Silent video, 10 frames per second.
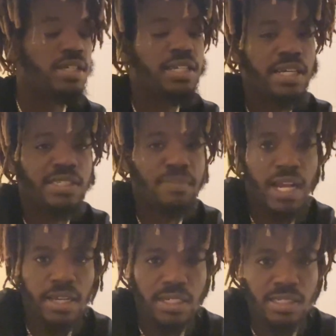He gets
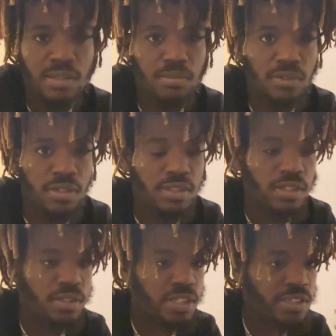mad at someone, you
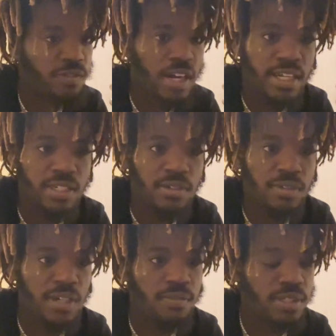know, they're fighting or
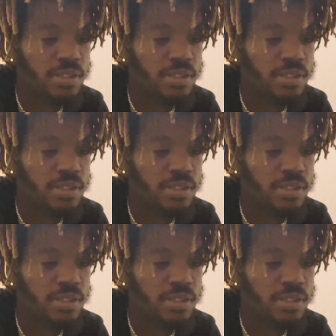whatever,